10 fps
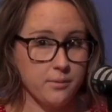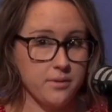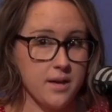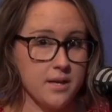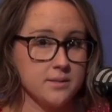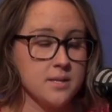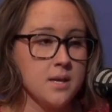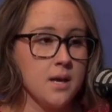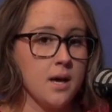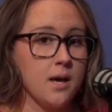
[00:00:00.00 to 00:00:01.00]
with us,
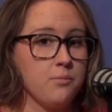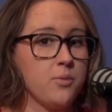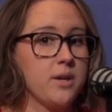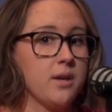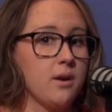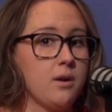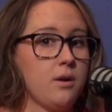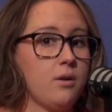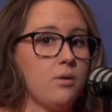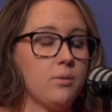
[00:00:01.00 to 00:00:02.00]
we
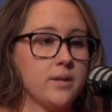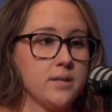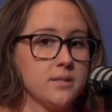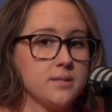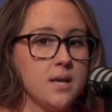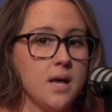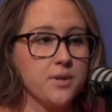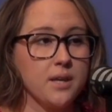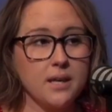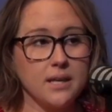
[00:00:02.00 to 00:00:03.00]
are always
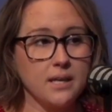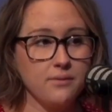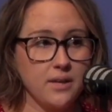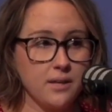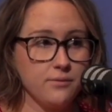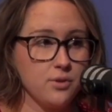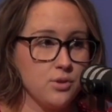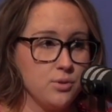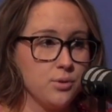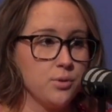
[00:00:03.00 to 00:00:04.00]
looking at innovative
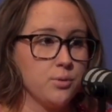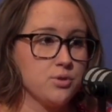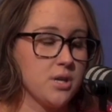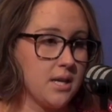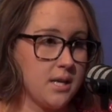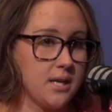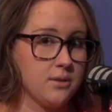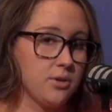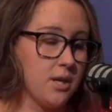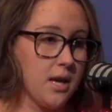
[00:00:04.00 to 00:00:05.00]
new training and
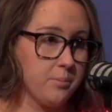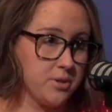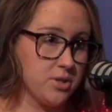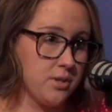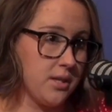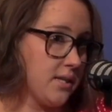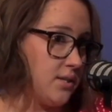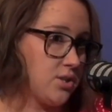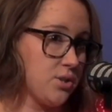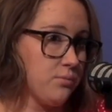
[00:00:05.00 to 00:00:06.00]
learning
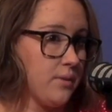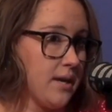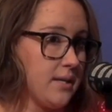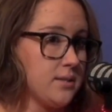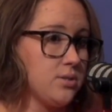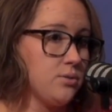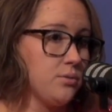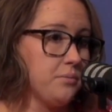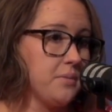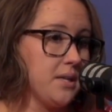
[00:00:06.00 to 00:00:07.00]
opportunities to write
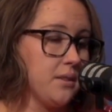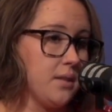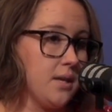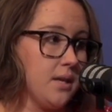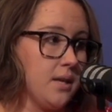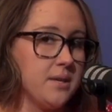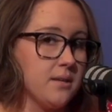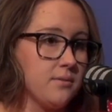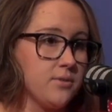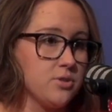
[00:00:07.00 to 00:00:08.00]
to meet the
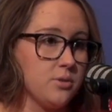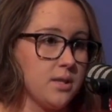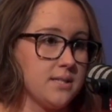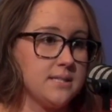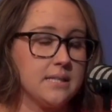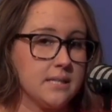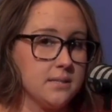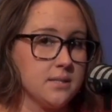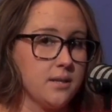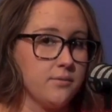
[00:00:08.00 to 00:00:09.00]
individualized
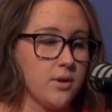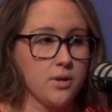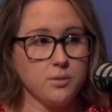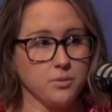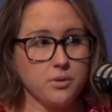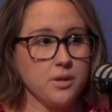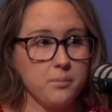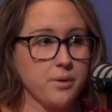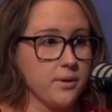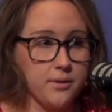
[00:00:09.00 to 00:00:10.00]
needs of our community
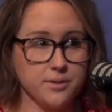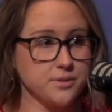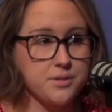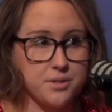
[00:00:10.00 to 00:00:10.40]
partners